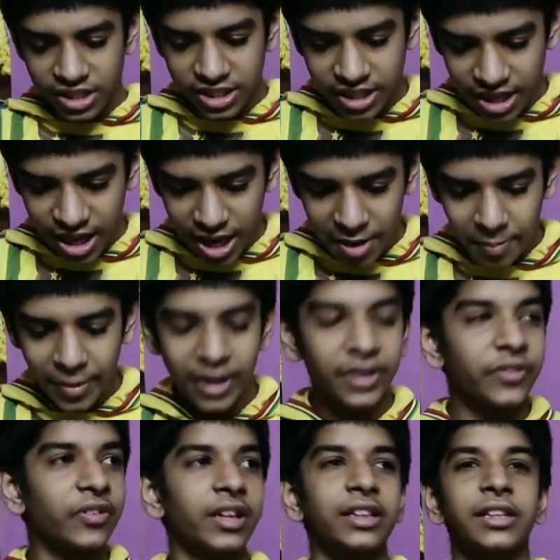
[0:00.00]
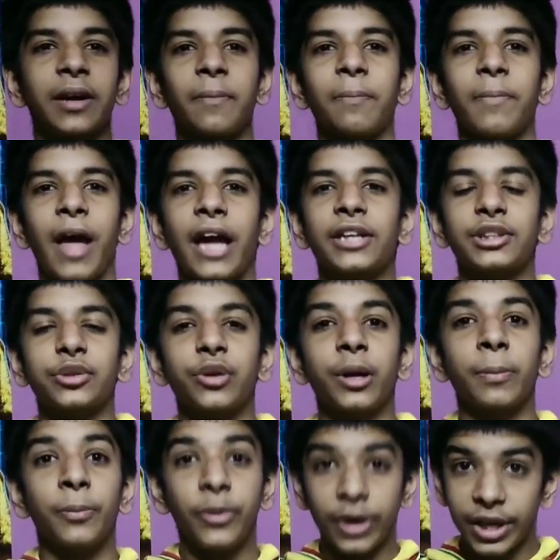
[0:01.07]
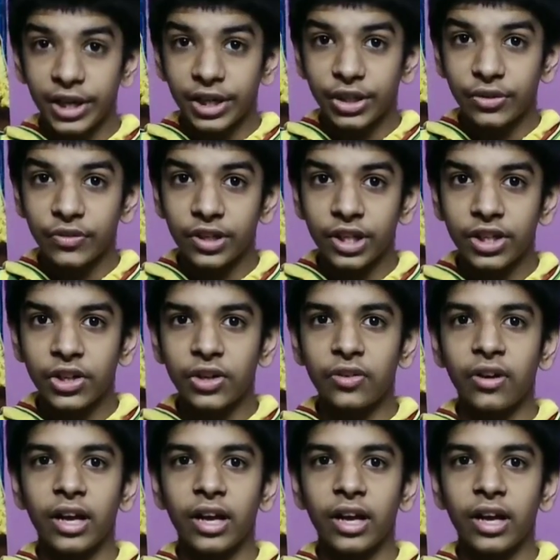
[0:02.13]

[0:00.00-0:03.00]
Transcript: What's up and welcome back to a brand new video,